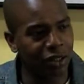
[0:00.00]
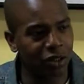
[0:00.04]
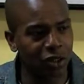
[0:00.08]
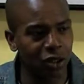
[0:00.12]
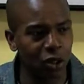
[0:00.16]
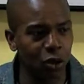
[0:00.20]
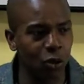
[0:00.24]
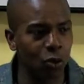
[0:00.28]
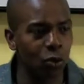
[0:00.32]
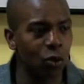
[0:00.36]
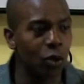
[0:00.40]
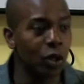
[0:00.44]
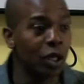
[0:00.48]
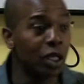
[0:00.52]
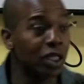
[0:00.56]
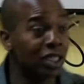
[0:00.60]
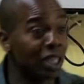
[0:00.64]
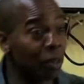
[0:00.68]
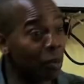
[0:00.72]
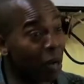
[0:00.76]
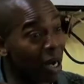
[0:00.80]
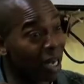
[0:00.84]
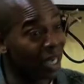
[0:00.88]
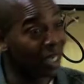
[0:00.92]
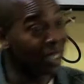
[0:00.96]
So they
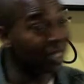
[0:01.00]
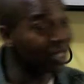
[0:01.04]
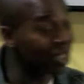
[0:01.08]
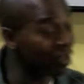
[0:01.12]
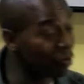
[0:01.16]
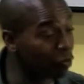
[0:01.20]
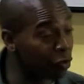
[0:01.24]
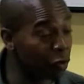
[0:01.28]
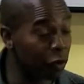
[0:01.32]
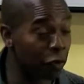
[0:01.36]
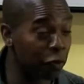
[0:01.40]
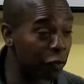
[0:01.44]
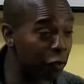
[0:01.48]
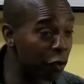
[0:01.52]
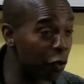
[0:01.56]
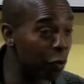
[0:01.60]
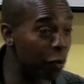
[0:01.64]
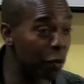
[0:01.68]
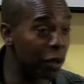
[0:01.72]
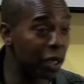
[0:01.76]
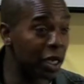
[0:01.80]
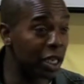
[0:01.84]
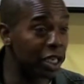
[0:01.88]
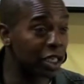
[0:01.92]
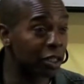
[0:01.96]
might listen for a few
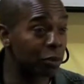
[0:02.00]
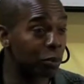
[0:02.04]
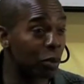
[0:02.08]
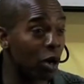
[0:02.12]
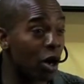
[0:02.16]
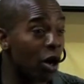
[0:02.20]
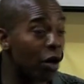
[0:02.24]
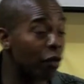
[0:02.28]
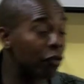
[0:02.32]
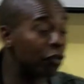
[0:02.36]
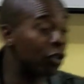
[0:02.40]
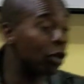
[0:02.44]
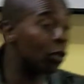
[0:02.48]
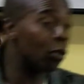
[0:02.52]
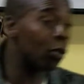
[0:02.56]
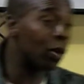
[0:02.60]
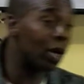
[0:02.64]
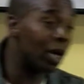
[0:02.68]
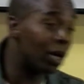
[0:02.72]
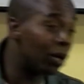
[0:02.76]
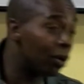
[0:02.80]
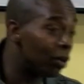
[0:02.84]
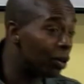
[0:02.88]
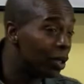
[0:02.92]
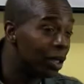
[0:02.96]
minutes, but after a
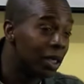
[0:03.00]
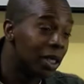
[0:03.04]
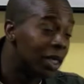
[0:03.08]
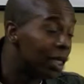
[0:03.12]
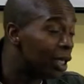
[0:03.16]
while,